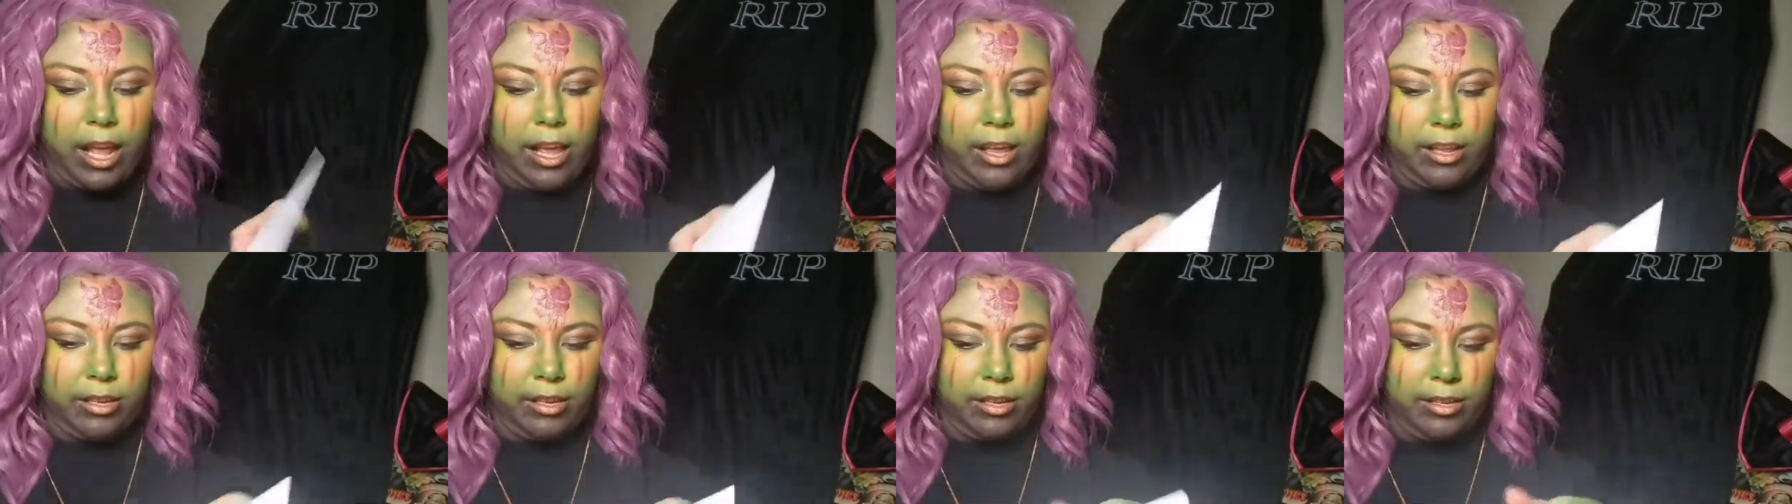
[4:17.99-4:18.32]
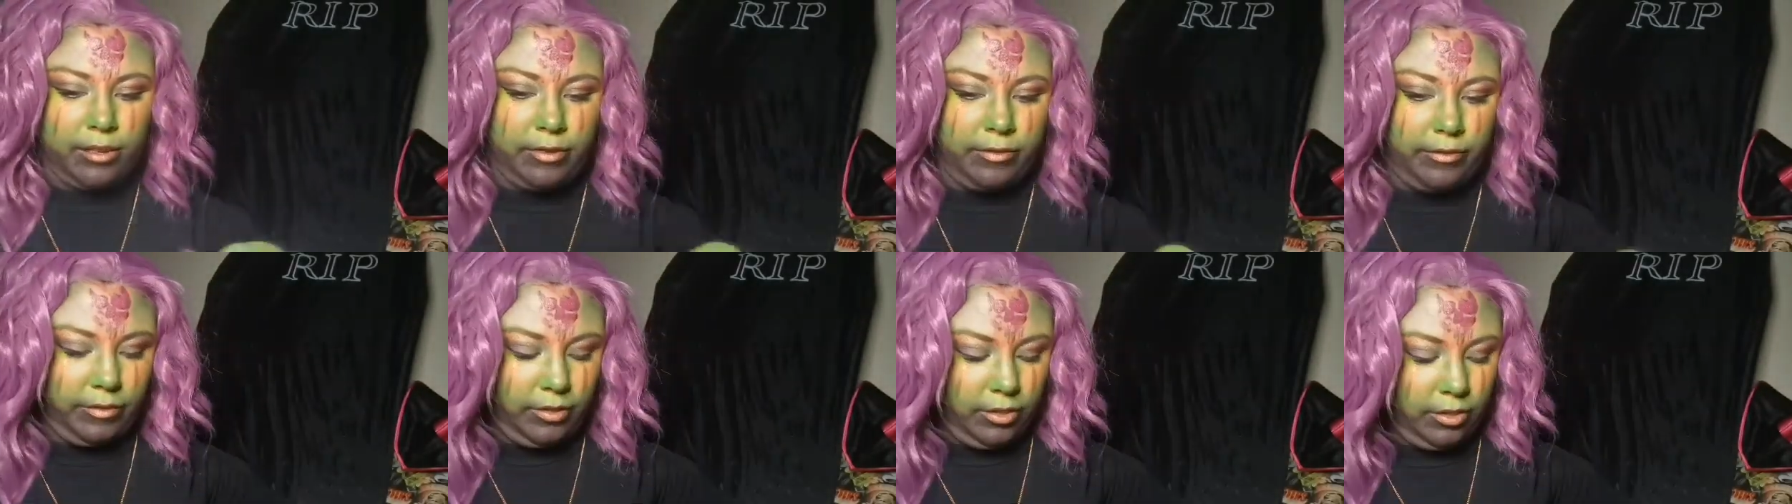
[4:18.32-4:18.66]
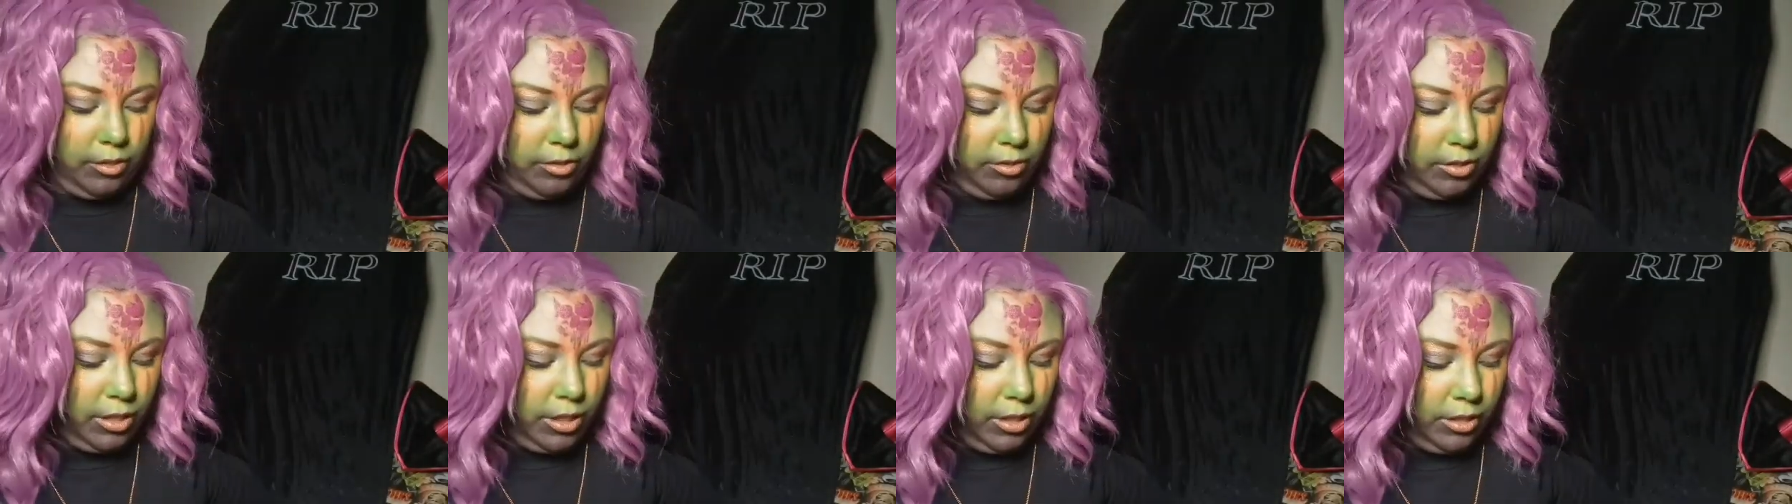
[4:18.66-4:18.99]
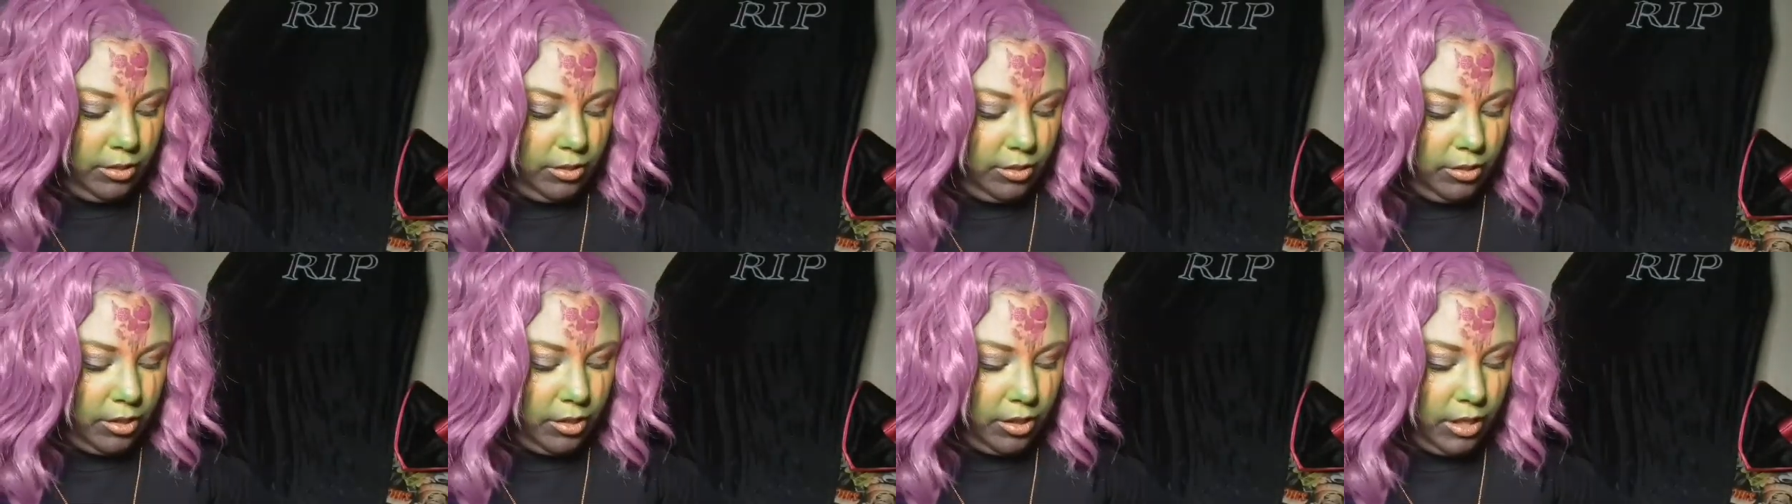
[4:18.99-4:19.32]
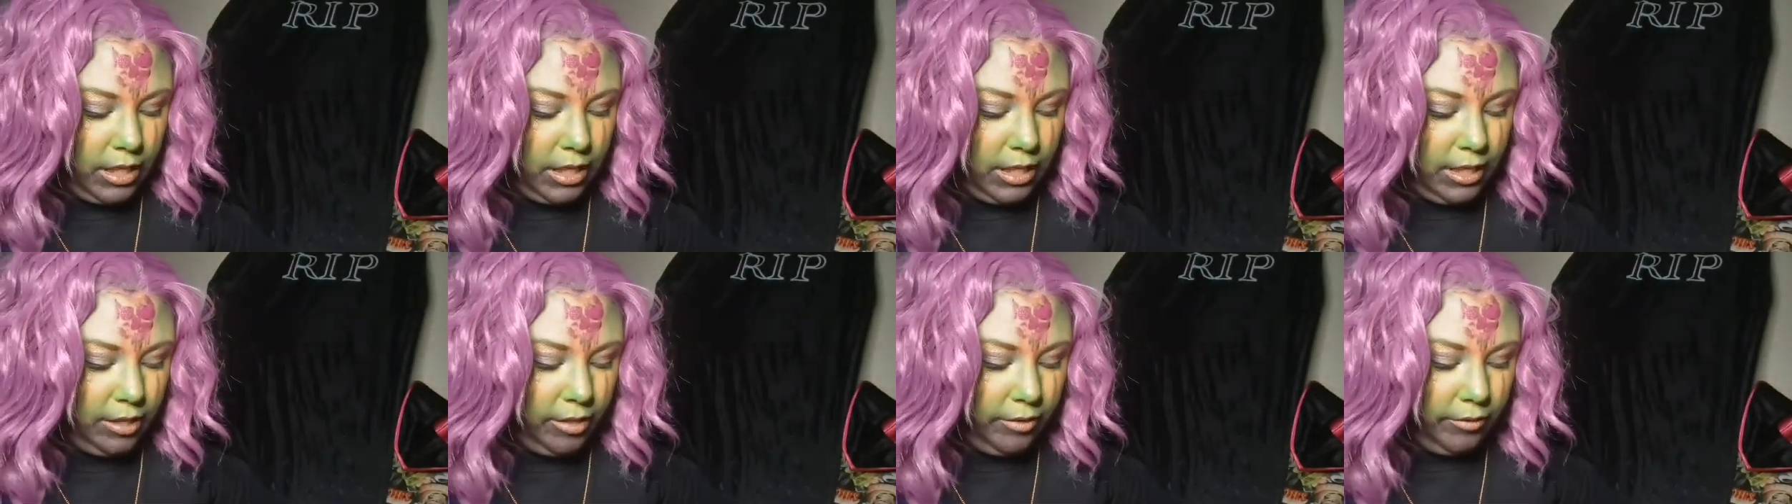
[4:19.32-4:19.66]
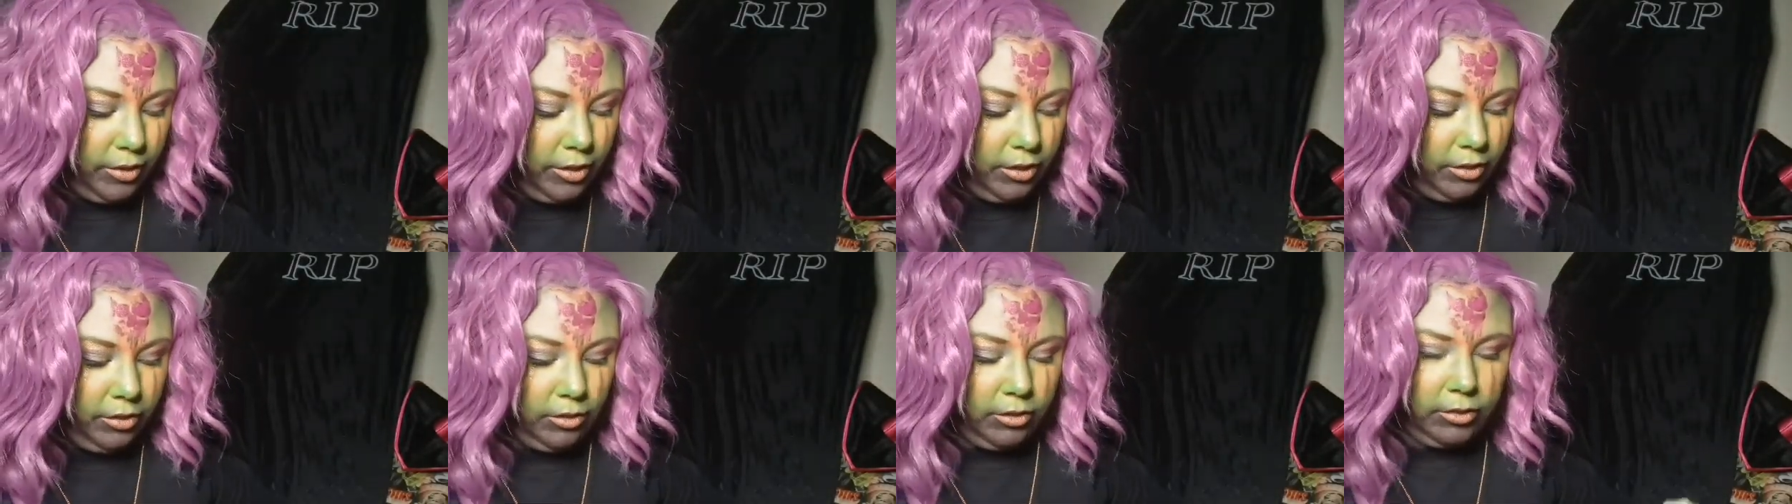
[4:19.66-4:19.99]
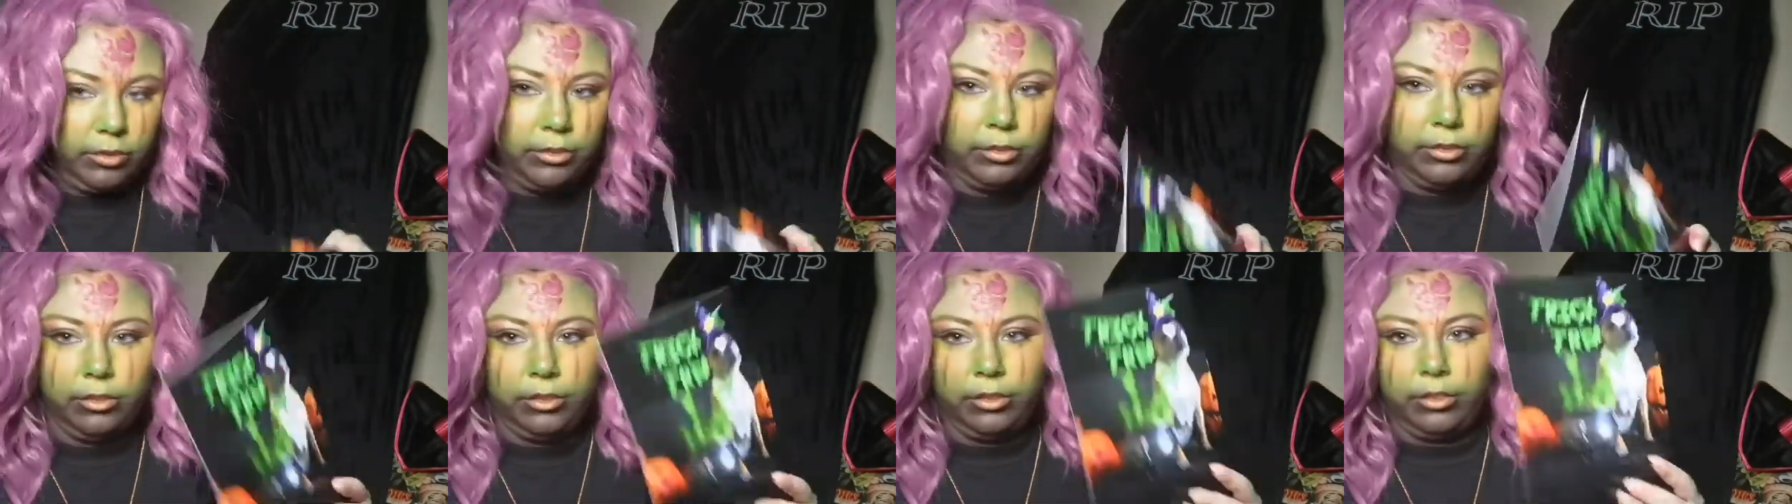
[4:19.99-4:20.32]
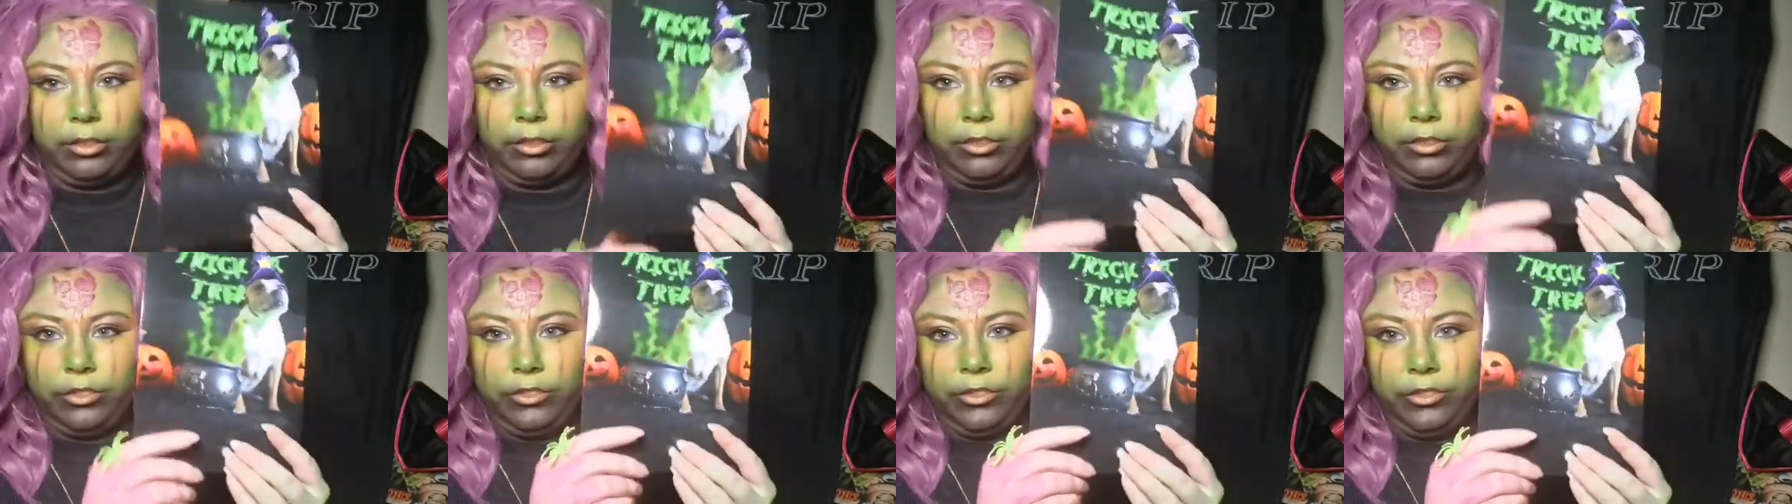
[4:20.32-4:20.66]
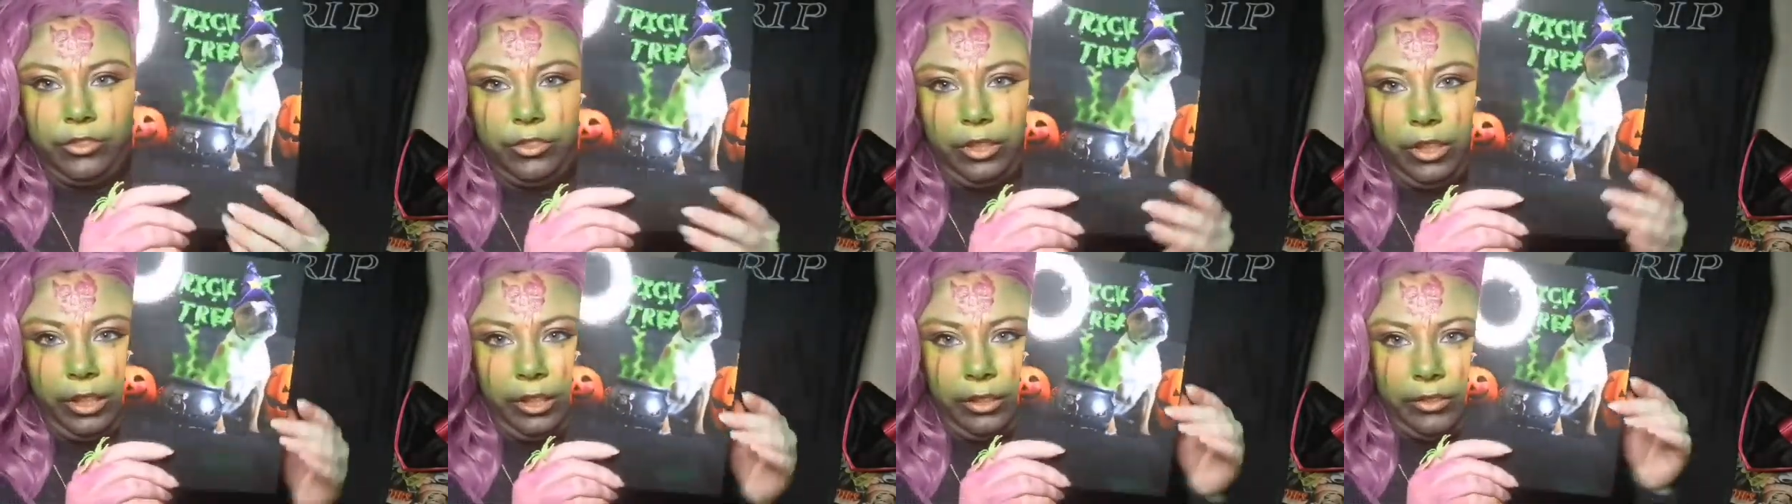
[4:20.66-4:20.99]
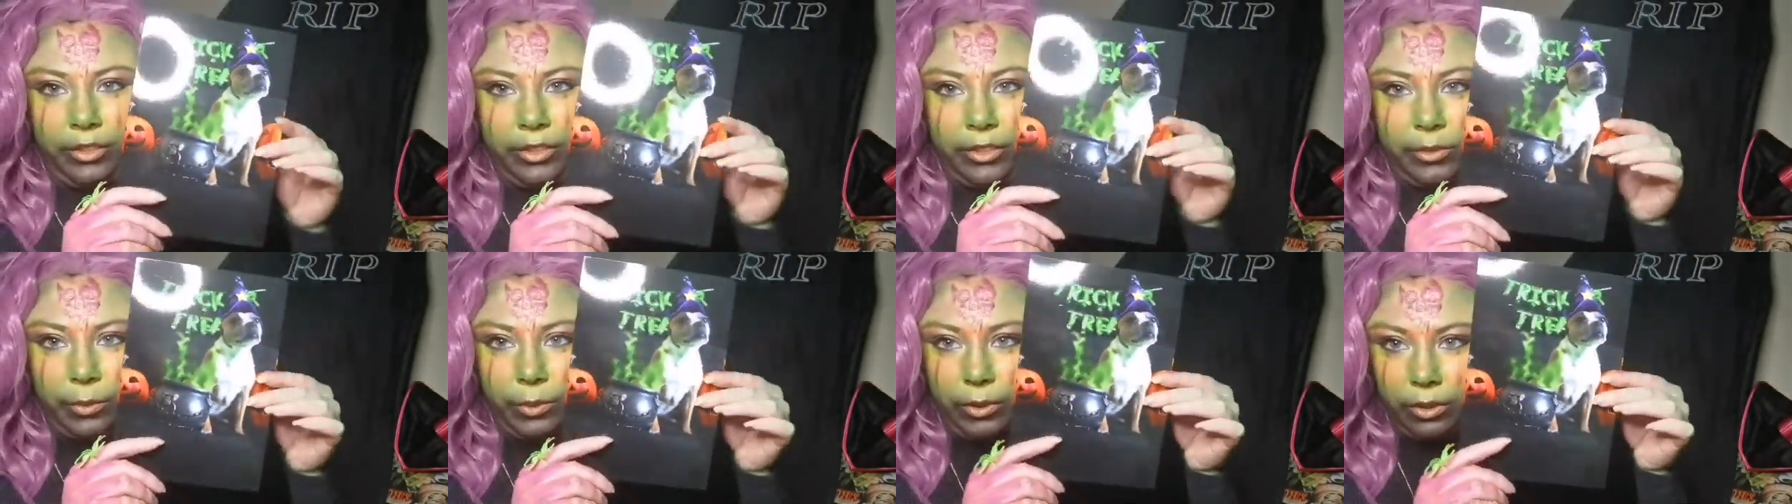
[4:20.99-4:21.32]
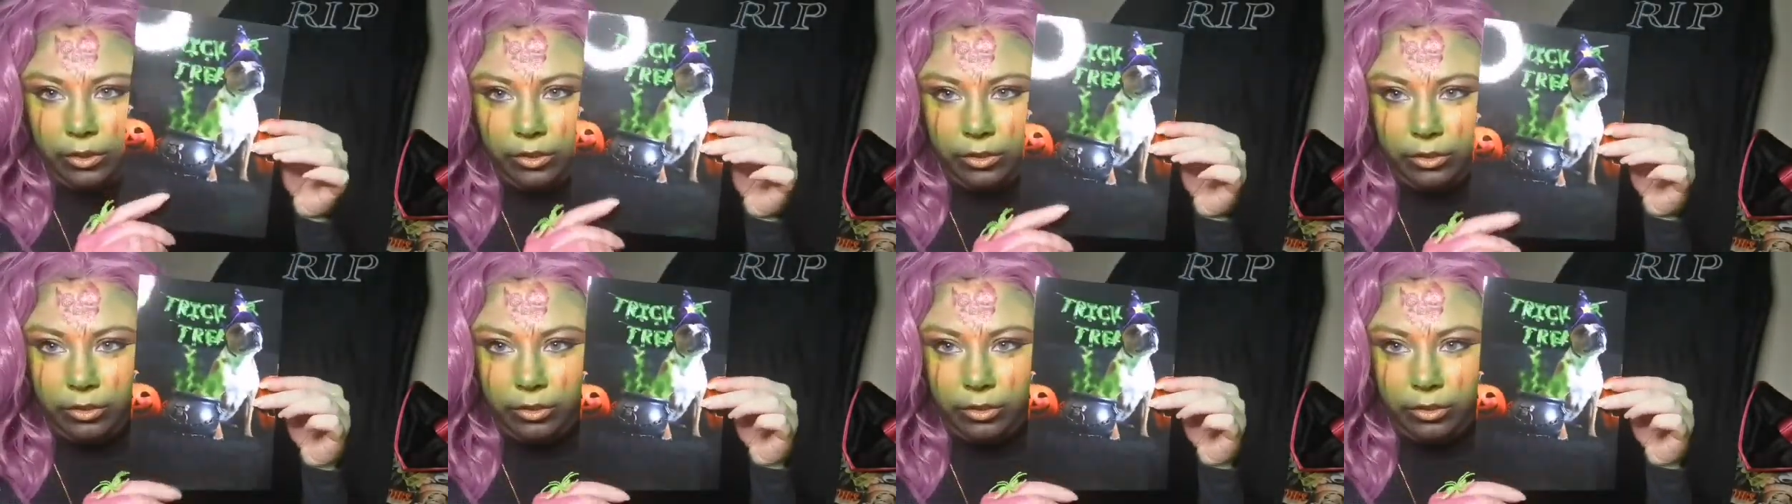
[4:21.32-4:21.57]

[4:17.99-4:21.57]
and if you're a doggy lover, check out this one.